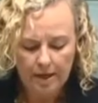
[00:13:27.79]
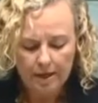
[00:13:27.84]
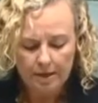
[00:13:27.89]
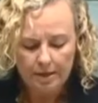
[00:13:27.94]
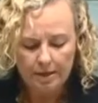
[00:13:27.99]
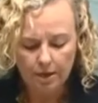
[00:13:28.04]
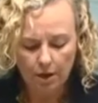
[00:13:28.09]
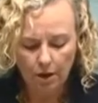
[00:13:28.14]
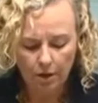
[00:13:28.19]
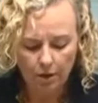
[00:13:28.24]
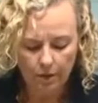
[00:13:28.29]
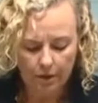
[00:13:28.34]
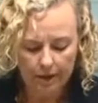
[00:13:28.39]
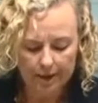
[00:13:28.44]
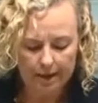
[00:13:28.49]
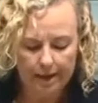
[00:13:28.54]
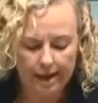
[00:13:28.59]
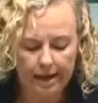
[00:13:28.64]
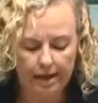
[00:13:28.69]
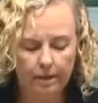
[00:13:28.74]
So
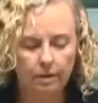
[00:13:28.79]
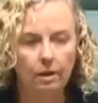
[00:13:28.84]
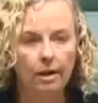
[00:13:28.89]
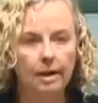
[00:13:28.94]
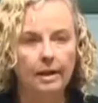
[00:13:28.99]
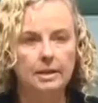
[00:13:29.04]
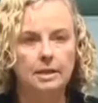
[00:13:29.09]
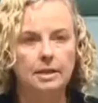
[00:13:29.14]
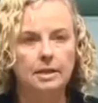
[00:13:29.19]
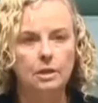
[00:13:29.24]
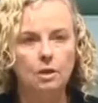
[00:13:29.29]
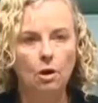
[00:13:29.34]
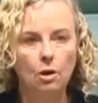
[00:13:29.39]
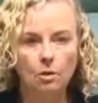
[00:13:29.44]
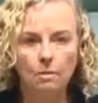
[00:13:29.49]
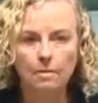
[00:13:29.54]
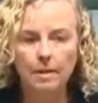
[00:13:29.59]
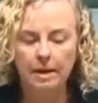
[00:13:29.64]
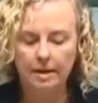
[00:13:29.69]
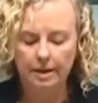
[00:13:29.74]
again, like so
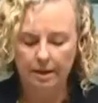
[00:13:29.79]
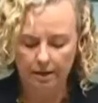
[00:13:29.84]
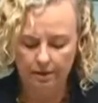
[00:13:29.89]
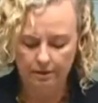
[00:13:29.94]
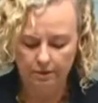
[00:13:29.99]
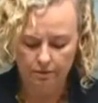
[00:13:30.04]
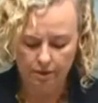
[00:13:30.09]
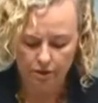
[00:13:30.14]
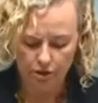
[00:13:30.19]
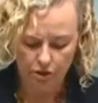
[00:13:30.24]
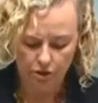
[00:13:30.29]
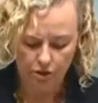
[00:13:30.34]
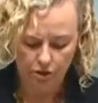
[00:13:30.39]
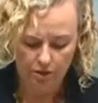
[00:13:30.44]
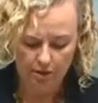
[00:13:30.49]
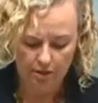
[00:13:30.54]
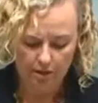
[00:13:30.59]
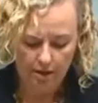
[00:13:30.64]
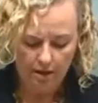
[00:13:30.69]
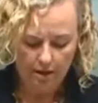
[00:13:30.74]
many other
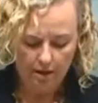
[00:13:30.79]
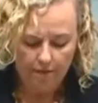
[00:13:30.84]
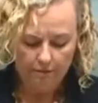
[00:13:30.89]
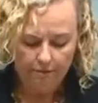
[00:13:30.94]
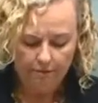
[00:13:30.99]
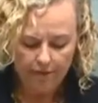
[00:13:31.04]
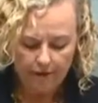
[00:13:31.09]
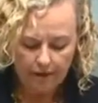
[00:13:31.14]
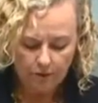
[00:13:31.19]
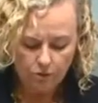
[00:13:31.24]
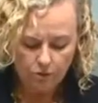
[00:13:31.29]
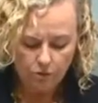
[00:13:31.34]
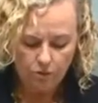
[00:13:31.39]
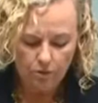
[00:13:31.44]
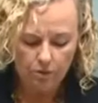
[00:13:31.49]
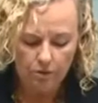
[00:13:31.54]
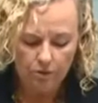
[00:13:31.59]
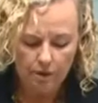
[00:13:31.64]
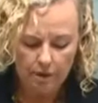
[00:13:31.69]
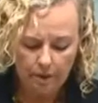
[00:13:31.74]
issues,
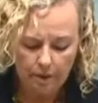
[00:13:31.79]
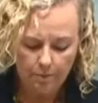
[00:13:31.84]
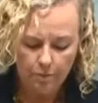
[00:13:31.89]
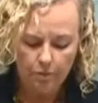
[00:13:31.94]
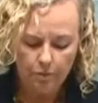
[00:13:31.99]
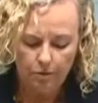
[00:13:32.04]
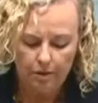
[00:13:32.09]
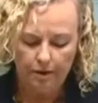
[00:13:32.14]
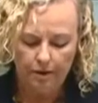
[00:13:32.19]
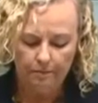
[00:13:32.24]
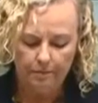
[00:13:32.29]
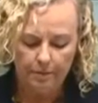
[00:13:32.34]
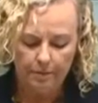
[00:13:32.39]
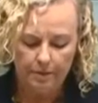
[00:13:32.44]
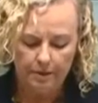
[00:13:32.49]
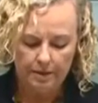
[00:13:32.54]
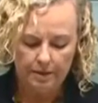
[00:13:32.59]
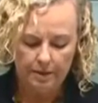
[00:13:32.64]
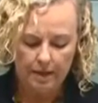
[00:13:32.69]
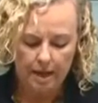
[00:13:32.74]
federal Liberal
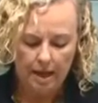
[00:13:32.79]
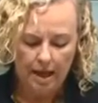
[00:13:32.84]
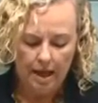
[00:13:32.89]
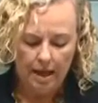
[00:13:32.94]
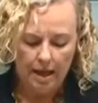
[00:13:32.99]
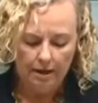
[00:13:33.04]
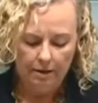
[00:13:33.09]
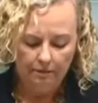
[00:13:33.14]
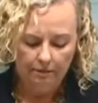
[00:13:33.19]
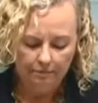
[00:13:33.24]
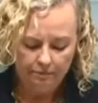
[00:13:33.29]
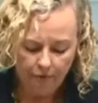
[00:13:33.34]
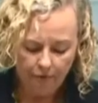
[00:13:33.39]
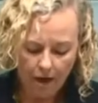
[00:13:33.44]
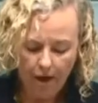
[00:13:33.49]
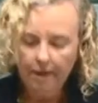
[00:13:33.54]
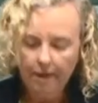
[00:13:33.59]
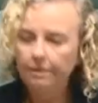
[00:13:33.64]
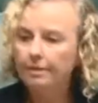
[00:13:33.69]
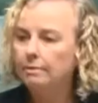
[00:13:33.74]
governments
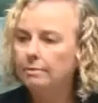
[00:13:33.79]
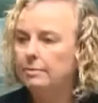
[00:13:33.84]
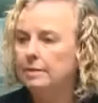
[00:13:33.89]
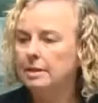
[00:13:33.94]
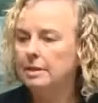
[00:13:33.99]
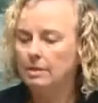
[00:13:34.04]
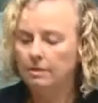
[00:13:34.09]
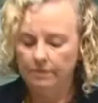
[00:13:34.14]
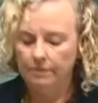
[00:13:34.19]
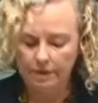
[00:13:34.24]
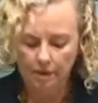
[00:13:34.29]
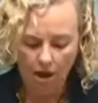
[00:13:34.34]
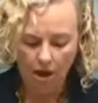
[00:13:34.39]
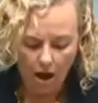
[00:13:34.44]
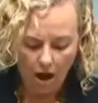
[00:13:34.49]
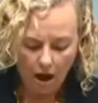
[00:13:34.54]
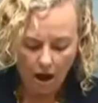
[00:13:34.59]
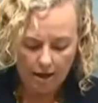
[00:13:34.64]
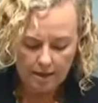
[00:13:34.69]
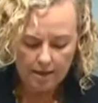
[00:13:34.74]
find themselves
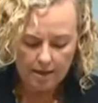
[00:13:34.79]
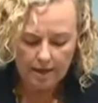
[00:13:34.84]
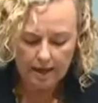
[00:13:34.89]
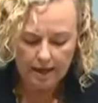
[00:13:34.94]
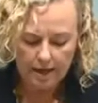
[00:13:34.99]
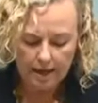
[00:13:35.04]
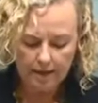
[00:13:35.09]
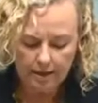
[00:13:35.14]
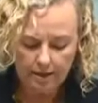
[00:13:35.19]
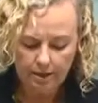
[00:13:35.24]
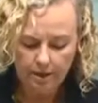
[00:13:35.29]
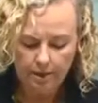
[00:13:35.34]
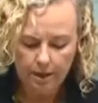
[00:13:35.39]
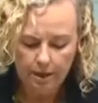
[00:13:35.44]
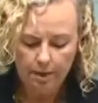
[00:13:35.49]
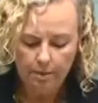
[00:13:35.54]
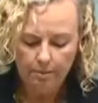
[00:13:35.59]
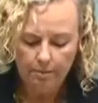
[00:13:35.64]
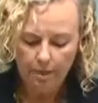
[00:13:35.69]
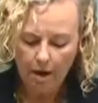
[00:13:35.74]
isolated,
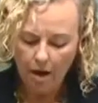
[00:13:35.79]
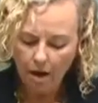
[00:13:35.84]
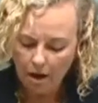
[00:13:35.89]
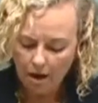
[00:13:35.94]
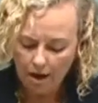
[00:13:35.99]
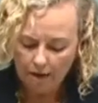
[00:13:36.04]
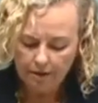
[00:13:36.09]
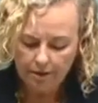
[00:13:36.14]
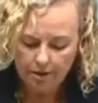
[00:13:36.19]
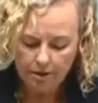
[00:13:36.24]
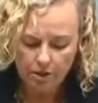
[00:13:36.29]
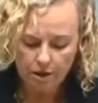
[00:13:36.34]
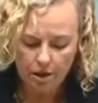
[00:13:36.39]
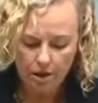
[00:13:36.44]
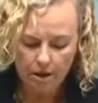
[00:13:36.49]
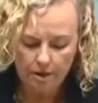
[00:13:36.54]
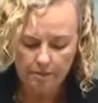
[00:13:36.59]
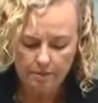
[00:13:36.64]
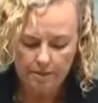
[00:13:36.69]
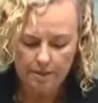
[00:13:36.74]
behind the
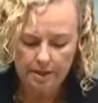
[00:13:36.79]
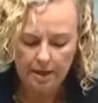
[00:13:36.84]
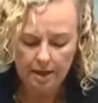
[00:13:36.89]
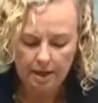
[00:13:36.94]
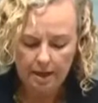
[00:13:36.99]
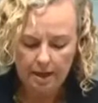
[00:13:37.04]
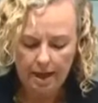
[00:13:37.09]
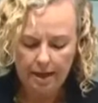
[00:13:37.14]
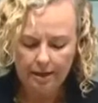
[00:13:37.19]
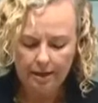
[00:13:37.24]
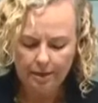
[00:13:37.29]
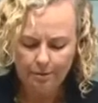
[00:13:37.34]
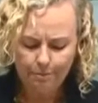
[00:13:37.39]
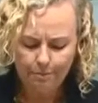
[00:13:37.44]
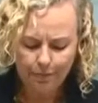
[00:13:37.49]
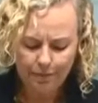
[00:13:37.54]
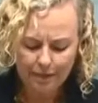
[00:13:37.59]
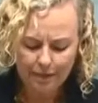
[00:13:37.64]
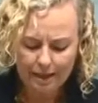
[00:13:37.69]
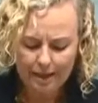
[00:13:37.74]
times, and
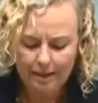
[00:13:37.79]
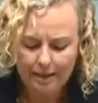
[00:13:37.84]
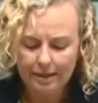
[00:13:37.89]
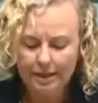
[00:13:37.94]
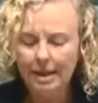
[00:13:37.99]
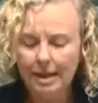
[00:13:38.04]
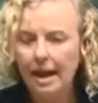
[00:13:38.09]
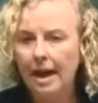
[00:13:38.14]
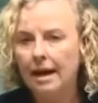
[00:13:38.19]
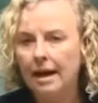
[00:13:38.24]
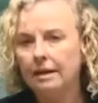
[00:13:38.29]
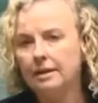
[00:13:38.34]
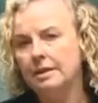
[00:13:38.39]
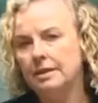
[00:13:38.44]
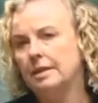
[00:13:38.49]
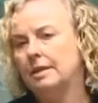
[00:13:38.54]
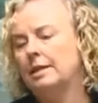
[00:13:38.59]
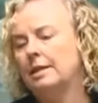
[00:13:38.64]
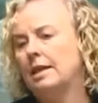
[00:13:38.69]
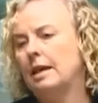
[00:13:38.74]
completely out of
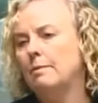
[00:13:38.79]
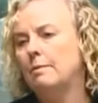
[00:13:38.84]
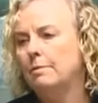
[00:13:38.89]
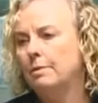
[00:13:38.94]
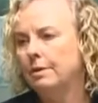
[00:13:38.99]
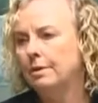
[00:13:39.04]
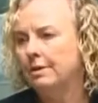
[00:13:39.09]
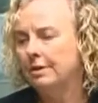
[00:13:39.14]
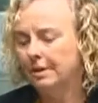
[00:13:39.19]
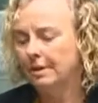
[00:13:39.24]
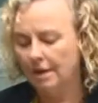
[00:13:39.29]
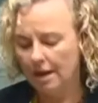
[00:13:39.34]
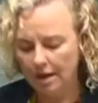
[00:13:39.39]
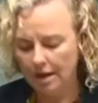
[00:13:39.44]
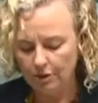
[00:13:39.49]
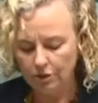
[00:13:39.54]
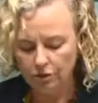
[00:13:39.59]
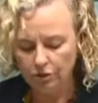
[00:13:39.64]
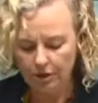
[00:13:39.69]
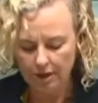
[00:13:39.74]
step with the
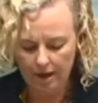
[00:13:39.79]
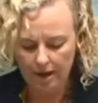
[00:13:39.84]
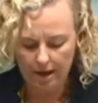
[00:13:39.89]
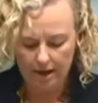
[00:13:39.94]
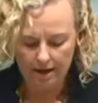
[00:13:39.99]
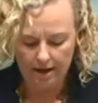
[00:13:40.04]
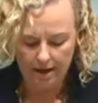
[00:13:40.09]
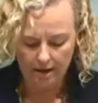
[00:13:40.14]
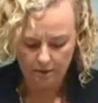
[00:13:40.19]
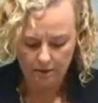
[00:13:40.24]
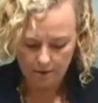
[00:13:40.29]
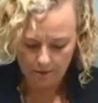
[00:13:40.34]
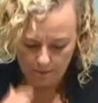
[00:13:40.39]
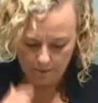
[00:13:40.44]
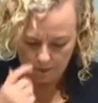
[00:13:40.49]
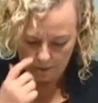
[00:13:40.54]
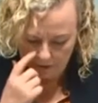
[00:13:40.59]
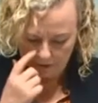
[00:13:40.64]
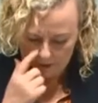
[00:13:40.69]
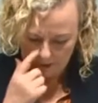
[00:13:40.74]
country and our
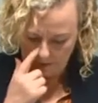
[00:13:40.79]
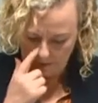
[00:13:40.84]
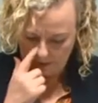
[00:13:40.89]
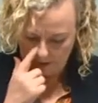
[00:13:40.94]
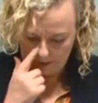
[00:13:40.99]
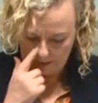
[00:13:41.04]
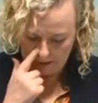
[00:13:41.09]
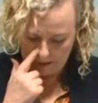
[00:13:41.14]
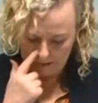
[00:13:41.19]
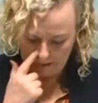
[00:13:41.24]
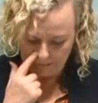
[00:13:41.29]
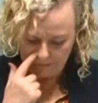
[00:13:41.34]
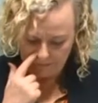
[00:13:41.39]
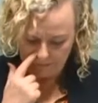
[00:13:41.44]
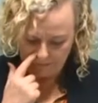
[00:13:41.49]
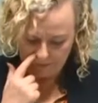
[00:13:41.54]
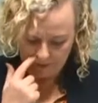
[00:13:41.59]
community opinion.